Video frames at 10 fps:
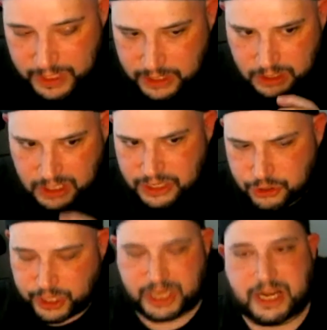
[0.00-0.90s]

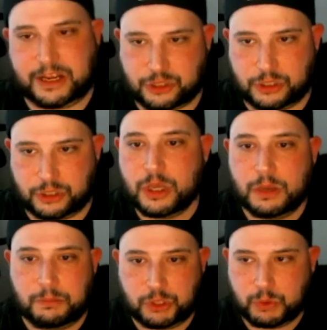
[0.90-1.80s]
interconnection
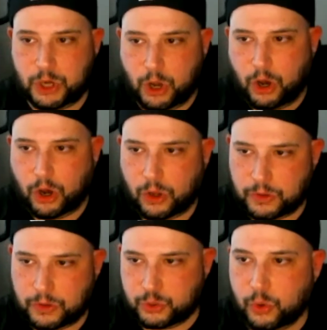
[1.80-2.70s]
between all the
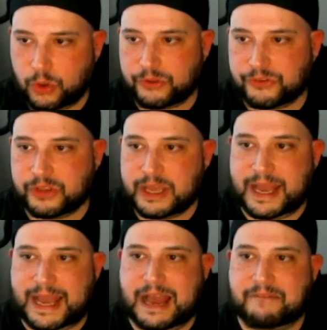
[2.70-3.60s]
tools,
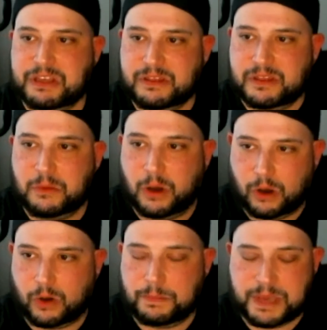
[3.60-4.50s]
having them
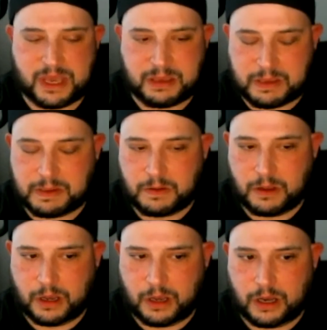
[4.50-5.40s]
all being
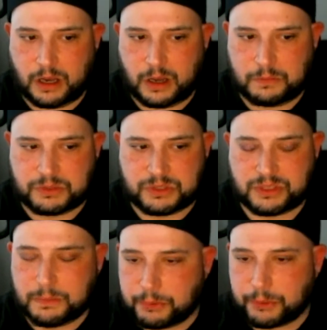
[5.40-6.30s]

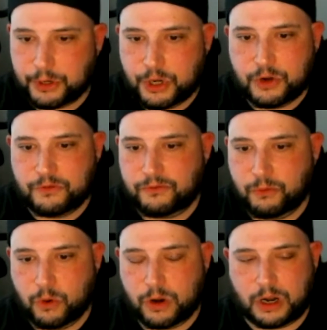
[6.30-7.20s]
simpler for
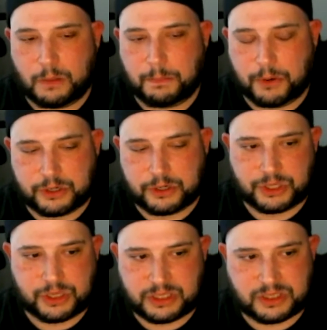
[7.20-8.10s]
a person that's
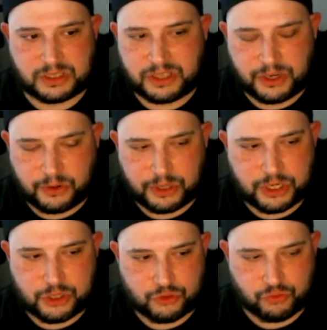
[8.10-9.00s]
literally just
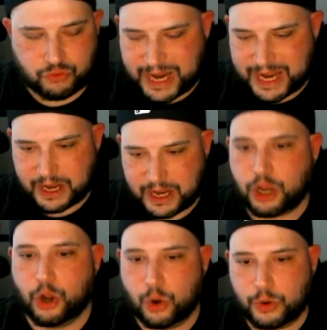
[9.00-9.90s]
writing code.
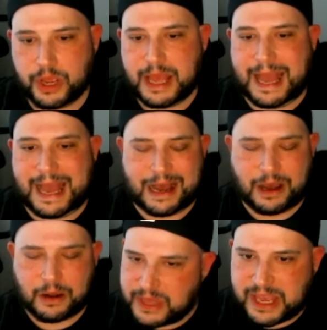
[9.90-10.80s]
How do they get
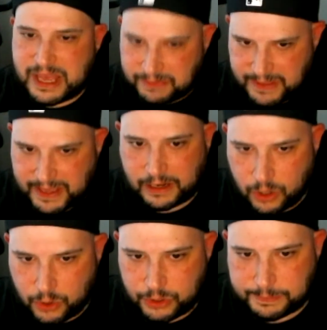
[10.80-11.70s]
that code deployed?
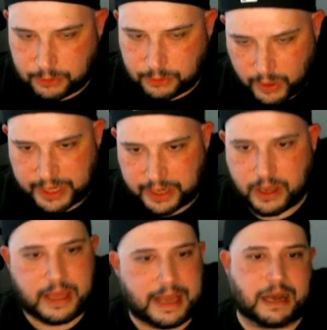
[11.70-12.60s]
How do they get
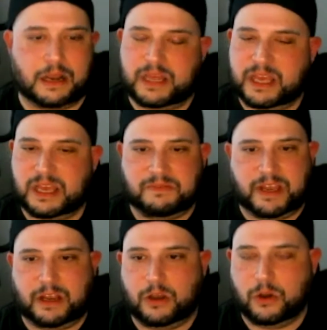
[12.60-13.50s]
that code tested?